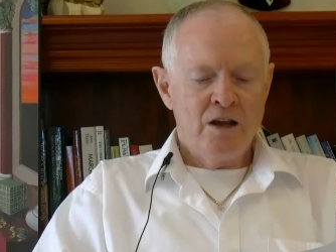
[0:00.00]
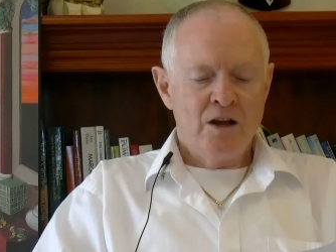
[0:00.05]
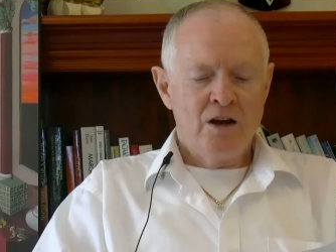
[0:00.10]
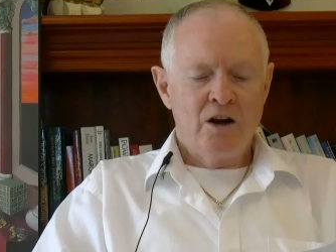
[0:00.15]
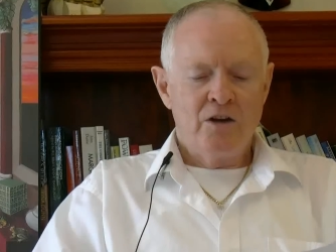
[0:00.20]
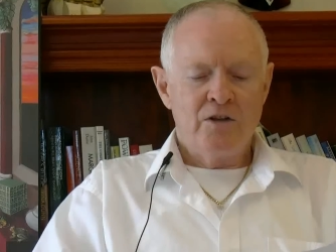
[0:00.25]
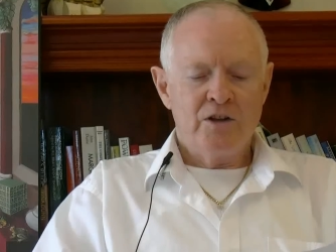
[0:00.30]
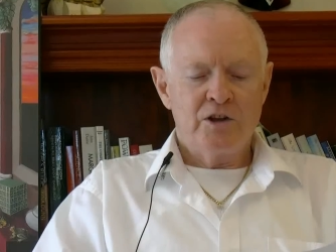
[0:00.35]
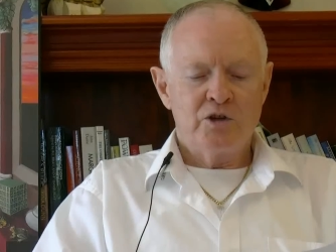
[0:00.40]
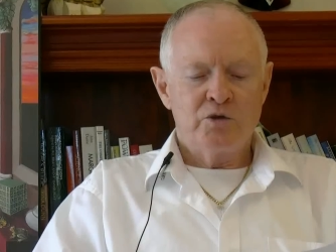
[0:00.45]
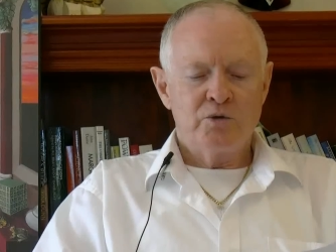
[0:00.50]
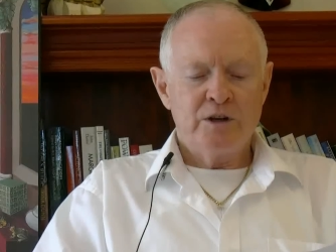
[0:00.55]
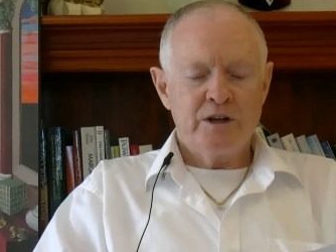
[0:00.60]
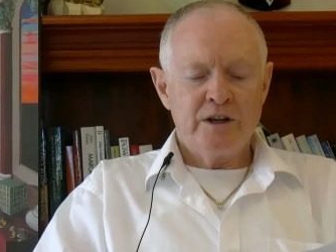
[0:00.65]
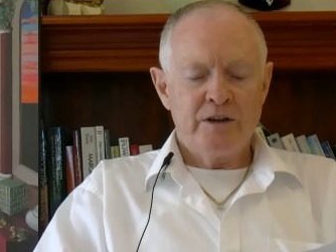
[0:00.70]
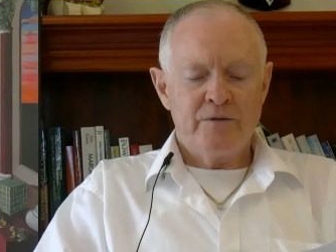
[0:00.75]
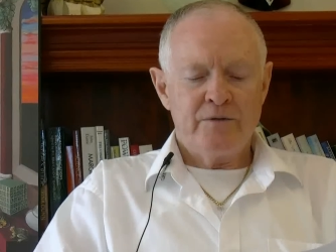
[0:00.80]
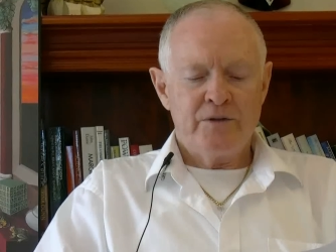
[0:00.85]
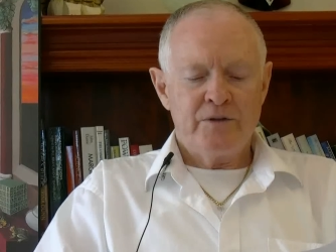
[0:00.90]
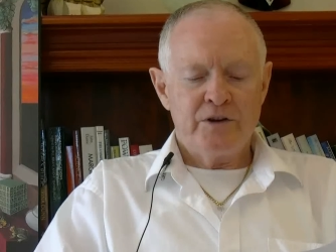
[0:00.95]
On the
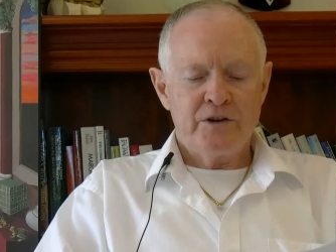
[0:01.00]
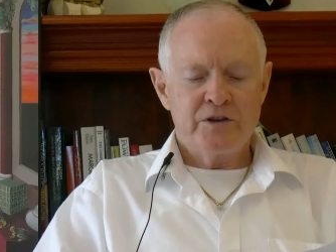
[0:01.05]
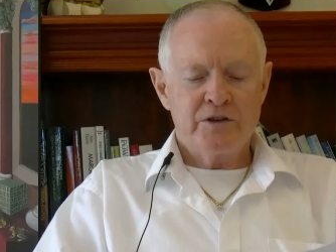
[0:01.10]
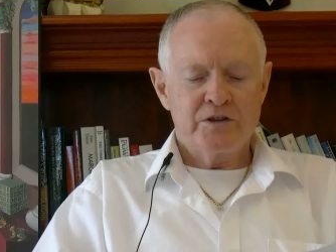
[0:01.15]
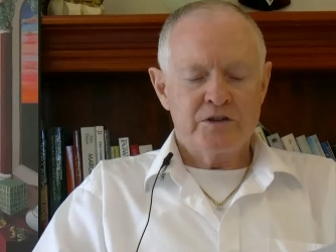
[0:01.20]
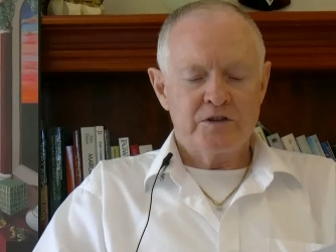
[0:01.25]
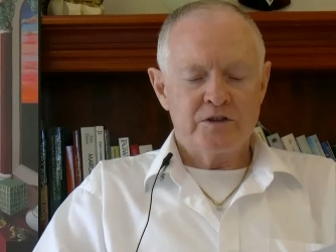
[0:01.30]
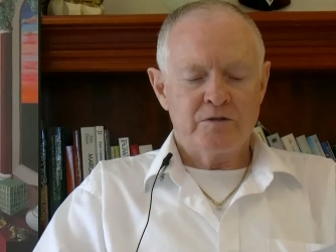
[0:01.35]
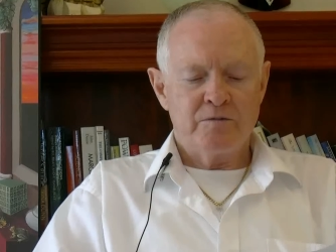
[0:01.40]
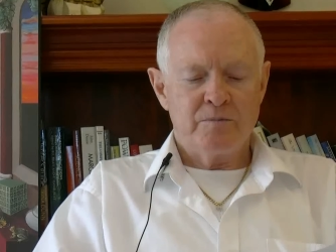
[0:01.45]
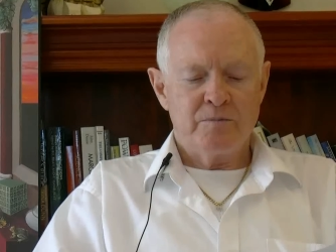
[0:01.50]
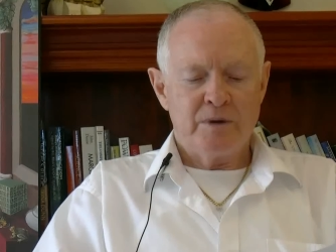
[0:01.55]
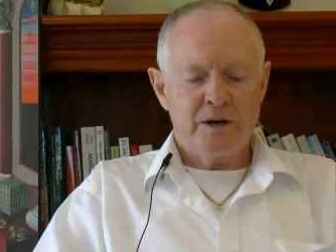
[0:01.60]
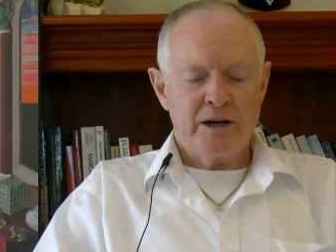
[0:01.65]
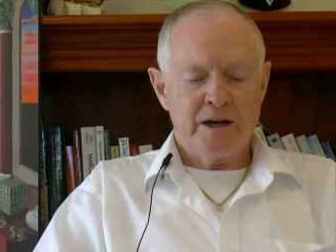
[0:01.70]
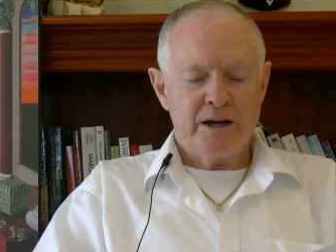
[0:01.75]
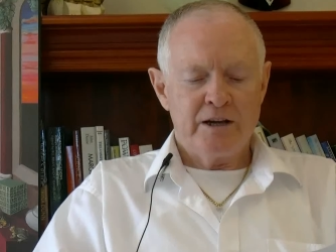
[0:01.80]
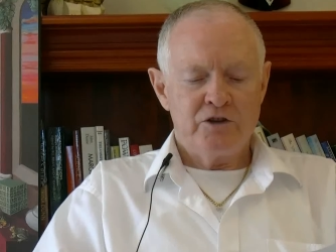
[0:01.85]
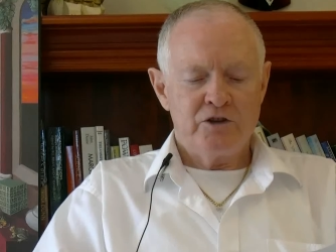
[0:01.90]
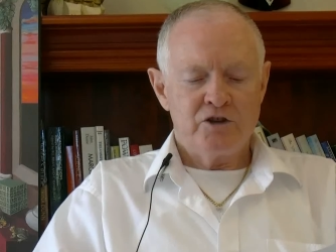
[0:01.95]
21st of
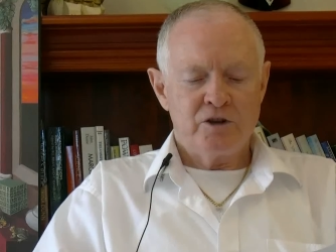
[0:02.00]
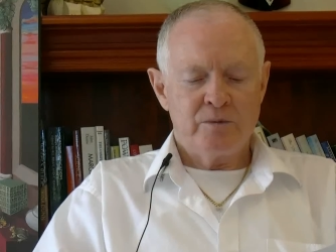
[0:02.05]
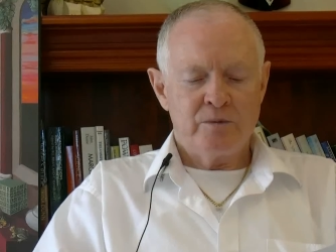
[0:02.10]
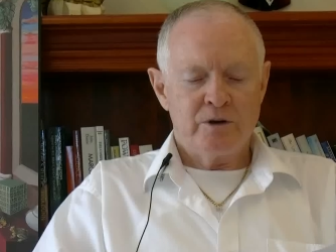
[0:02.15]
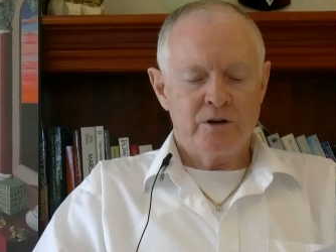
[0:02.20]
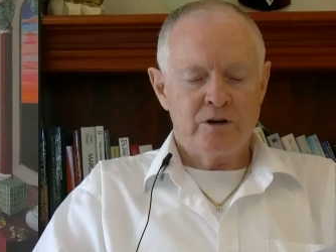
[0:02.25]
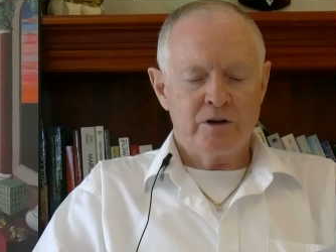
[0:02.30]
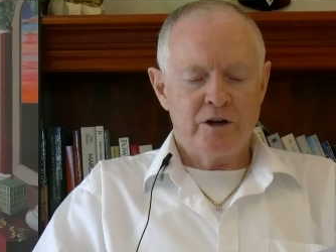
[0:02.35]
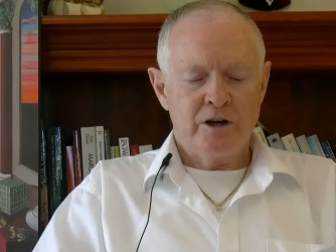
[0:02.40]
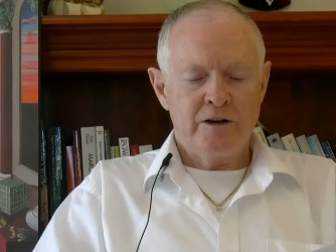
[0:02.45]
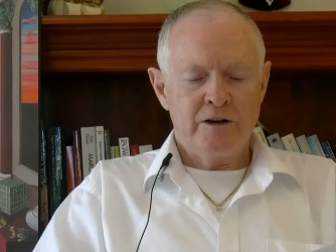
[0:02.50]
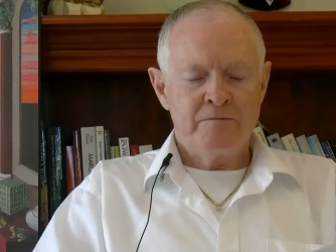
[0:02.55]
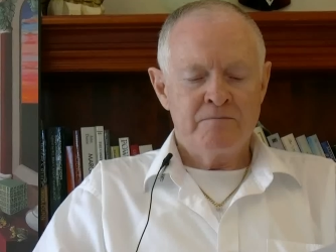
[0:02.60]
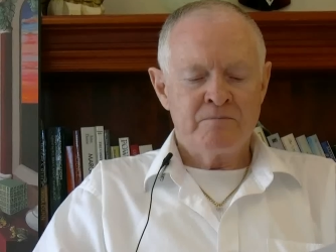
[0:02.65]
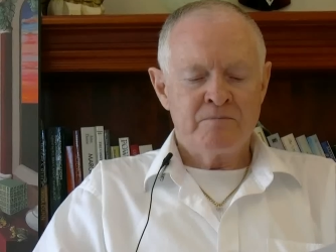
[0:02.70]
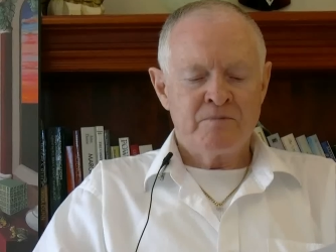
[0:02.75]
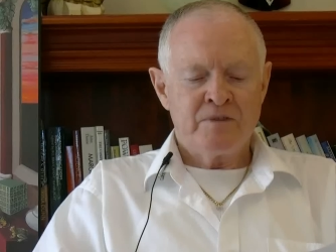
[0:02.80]
May, Gemini,